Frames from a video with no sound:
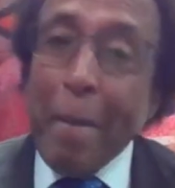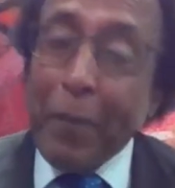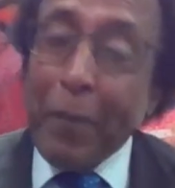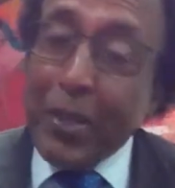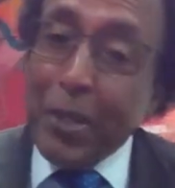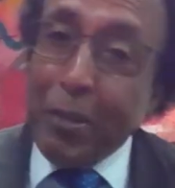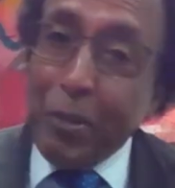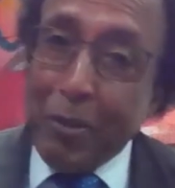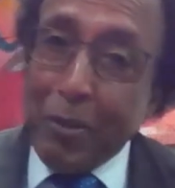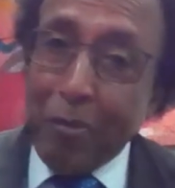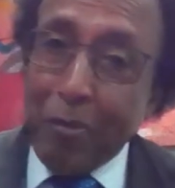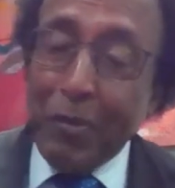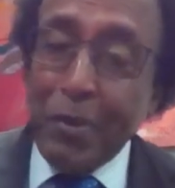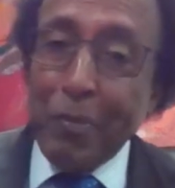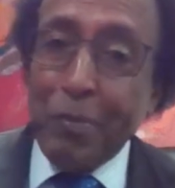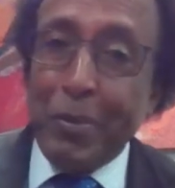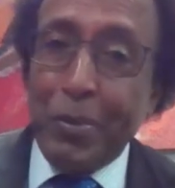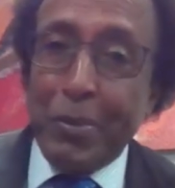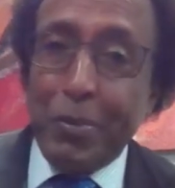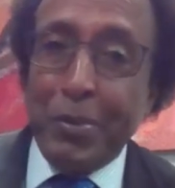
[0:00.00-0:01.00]
There are a lot of
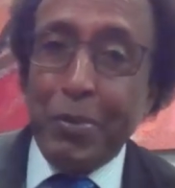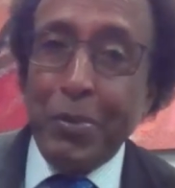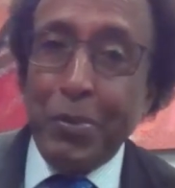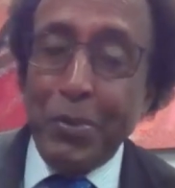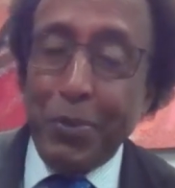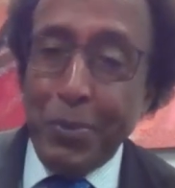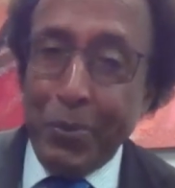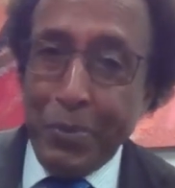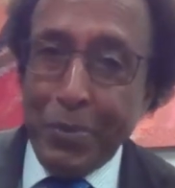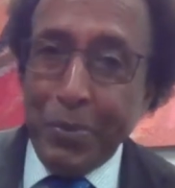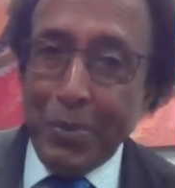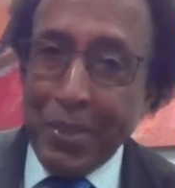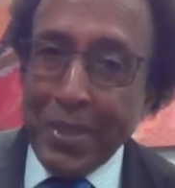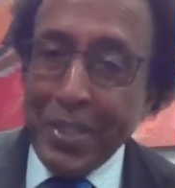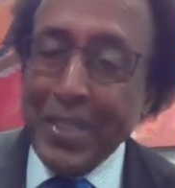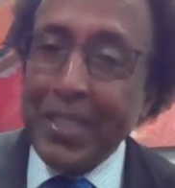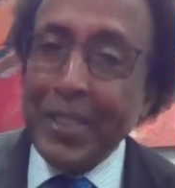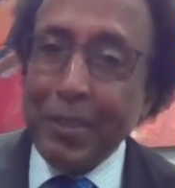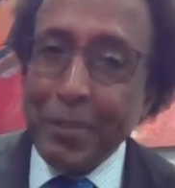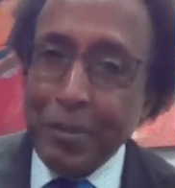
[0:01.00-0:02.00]
people who
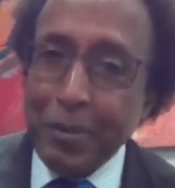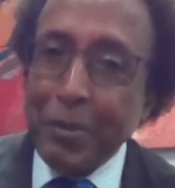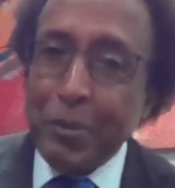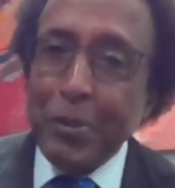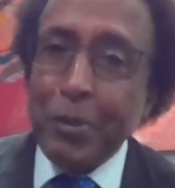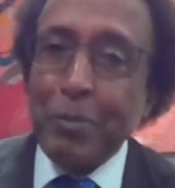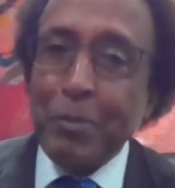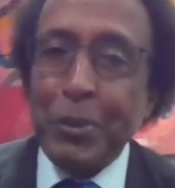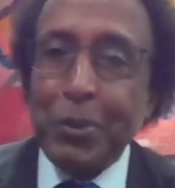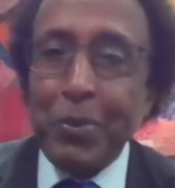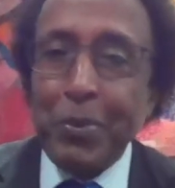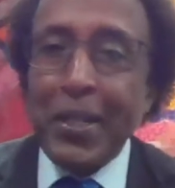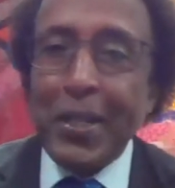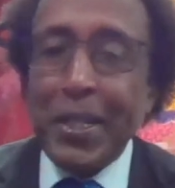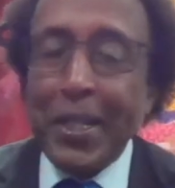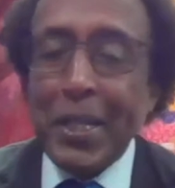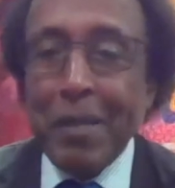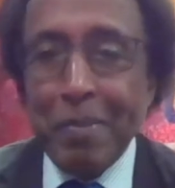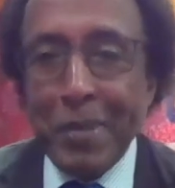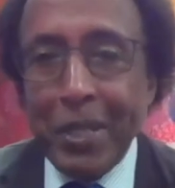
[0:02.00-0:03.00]
got me to where
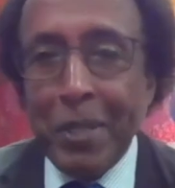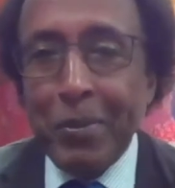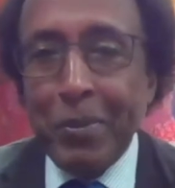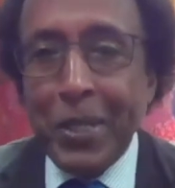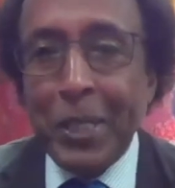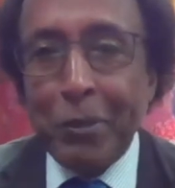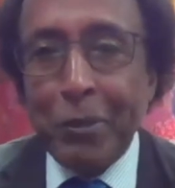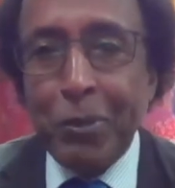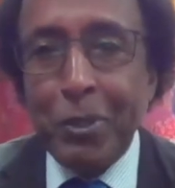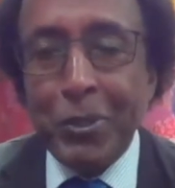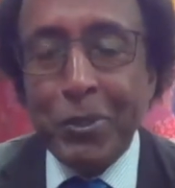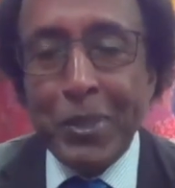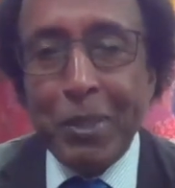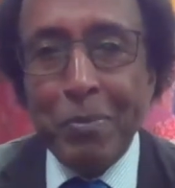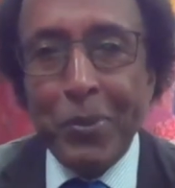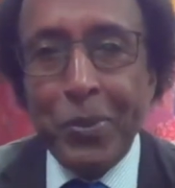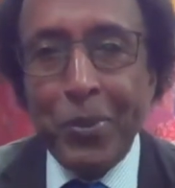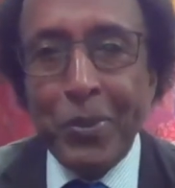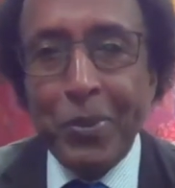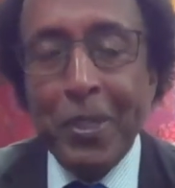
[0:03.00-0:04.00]
I am, and I want to acknowledge
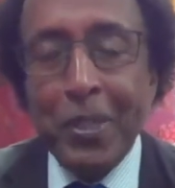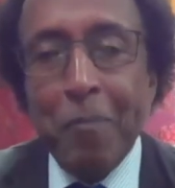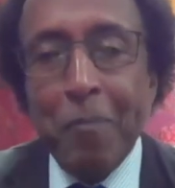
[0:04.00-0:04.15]
them all.